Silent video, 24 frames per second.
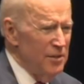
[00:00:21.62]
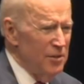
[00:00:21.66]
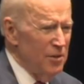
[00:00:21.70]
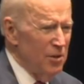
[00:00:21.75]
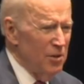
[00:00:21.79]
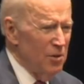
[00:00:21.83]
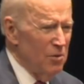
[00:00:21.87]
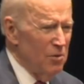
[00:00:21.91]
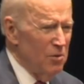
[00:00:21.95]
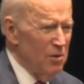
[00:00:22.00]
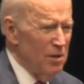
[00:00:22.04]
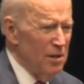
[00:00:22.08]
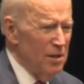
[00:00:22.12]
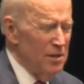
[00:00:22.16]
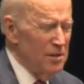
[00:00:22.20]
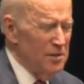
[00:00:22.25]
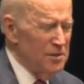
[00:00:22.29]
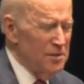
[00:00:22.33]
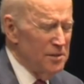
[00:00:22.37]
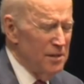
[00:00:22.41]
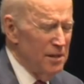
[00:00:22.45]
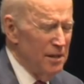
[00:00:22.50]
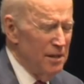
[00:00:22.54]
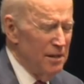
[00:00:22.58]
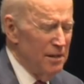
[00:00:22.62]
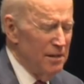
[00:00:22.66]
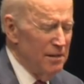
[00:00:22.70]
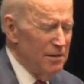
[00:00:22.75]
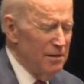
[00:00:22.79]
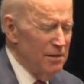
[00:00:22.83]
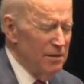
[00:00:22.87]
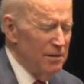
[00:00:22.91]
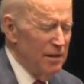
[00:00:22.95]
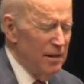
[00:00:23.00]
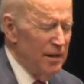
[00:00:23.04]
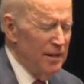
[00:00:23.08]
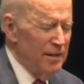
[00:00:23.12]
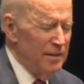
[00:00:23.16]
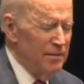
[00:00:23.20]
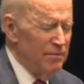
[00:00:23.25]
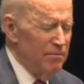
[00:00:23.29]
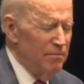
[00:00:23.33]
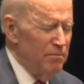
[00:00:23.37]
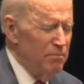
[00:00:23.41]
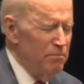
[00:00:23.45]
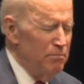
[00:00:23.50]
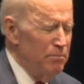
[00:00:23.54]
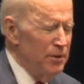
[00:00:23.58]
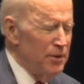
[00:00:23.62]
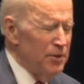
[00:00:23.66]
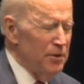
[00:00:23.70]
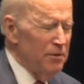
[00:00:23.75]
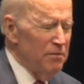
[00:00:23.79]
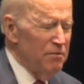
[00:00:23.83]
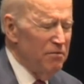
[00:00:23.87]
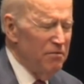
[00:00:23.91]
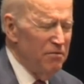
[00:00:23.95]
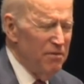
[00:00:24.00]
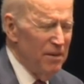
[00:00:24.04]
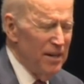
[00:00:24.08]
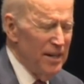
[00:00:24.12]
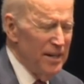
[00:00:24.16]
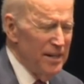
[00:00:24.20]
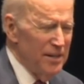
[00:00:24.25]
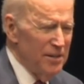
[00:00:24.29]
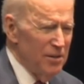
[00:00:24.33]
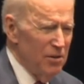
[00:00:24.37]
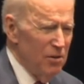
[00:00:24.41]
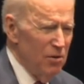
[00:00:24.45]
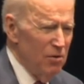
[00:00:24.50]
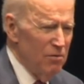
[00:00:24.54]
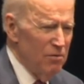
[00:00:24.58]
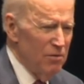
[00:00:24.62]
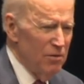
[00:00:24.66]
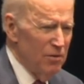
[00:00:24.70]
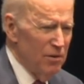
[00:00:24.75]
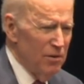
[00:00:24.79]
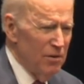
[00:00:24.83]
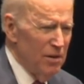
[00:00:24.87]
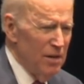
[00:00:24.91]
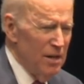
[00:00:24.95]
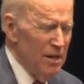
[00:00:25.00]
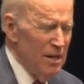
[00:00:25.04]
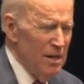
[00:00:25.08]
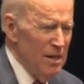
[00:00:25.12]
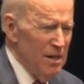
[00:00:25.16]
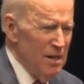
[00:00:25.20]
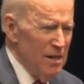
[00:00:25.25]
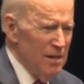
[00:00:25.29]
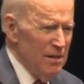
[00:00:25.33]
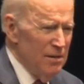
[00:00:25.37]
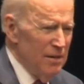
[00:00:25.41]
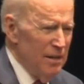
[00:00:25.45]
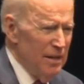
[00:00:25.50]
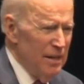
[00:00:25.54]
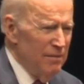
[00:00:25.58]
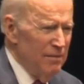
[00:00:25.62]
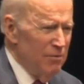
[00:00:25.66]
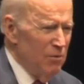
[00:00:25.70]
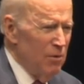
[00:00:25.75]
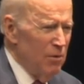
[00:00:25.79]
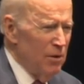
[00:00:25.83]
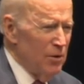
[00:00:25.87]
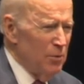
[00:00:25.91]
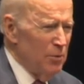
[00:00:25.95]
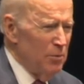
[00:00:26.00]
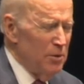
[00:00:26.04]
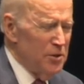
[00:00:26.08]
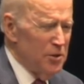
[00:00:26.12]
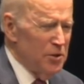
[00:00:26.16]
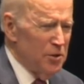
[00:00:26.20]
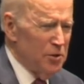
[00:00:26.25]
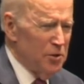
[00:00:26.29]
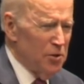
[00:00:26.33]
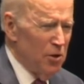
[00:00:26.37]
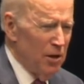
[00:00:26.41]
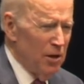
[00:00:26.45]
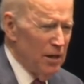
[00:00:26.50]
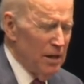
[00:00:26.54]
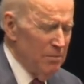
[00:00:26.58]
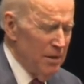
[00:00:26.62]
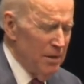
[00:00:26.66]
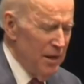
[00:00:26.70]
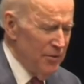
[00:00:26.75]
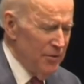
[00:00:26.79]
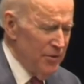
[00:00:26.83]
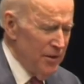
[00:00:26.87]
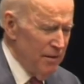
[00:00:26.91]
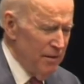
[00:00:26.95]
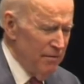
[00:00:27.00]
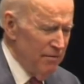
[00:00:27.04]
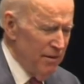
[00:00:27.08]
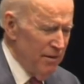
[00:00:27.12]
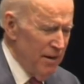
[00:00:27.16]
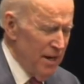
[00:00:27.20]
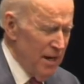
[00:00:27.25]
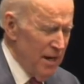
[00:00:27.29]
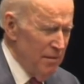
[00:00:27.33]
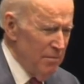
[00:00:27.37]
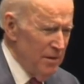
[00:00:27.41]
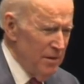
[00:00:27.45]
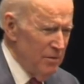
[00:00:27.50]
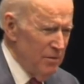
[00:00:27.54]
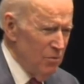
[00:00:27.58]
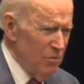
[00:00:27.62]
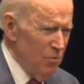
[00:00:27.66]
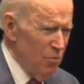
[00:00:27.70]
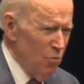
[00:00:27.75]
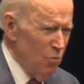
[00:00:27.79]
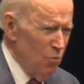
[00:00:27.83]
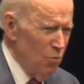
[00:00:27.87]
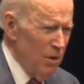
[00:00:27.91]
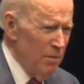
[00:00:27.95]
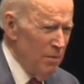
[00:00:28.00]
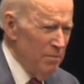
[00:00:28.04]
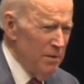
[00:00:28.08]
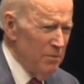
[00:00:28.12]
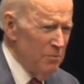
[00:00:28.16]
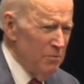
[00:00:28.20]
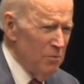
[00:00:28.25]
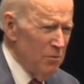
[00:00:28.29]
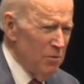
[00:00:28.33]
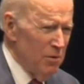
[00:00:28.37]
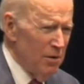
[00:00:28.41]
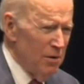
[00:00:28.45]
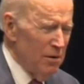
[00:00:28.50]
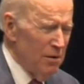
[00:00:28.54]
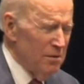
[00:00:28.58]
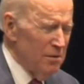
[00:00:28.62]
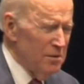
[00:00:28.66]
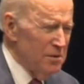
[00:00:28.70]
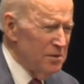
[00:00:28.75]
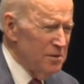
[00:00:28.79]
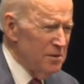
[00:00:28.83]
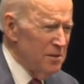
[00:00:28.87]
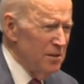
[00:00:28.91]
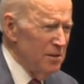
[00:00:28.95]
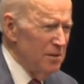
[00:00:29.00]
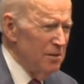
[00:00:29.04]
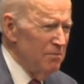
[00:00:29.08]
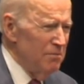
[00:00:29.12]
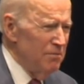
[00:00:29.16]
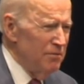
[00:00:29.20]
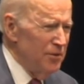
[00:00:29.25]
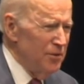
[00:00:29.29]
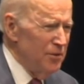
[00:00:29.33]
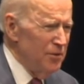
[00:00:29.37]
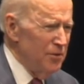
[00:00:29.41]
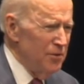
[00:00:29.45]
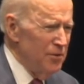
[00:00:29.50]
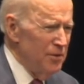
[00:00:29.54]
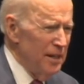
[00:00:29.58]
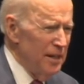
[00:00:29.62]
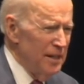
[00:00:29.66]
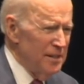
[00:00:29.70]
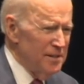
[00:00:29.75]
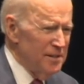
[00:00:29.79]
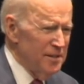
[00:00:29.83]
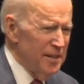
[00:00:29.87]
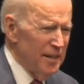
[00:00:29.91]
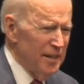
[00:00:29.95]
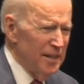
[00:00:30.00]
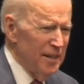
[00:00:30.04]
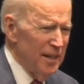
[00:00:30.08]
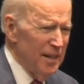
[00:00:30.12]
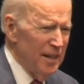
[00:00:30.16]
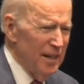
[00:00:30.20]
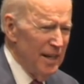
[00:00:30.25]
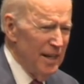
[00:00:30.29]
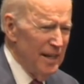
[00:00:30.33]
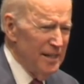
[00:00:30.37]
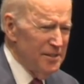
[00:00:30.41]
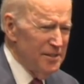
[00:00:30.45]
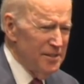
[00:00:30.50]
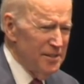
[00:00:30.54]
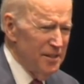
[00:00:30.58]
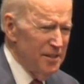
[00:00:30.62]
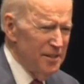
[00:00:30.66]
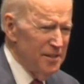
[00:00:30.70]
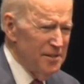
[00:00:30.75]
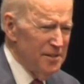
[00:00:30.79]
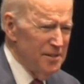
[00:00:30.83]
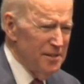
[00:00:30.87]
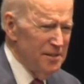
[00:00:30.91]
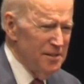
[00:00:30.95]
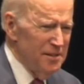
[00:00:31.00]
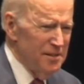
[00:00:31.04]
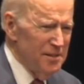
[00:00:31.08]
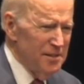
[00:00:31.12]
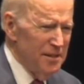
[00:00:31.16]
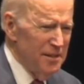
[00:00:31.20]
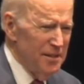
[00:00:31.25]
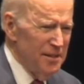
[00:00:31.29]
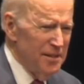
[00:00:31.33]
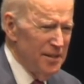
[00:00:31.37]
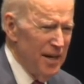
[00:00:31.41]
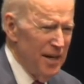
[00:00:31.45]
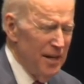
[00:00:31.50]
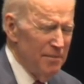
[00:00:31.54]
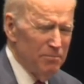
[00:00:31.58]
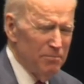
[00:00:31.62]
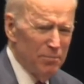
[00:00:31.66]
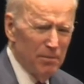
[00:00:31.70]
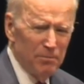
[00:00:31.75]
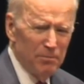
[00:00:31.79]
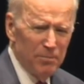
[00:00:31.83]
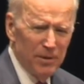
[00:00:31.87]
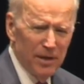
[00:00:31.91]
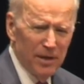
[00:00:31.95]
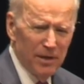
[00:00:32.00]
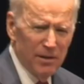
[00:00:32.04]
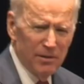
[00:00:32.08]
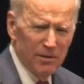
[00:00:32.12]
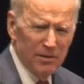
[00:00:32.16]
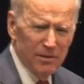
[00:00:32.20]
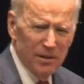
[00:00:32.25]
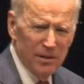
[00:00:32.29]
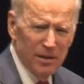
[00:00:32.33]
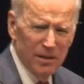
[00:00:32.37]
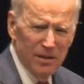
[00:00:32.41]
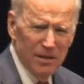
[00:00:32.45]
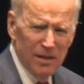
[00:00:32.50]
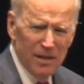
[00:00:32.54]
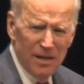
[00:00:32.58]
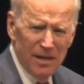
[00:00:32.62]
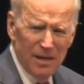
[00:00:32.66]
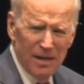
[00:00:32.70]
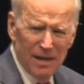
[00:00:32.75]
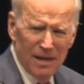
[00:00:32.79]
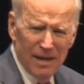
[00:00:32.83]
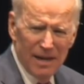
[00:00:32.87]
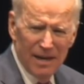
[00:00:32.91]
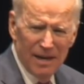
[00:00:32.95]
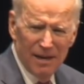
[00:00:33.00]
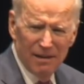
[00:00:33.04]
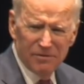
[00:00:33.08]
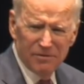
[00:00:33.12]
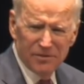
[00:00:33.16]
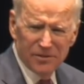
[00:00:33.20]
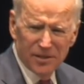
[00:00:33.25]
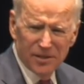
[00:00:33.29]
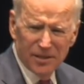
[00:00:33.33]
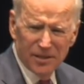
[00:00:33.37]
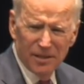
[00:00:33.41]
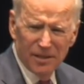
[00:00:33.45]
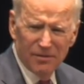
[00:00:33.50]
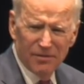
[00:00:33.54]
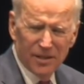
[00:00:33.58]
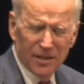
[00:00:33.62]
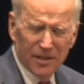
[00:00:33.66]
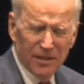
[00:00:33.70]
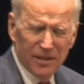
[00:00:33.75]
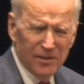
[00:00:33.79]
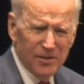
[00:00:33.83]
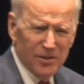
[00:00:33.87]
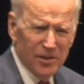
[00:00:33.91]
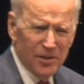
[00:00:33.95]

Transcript: There was a bitter fight over even whether we should talk about the environment. Women were still viewed as second-class citizens and not prepared to have significant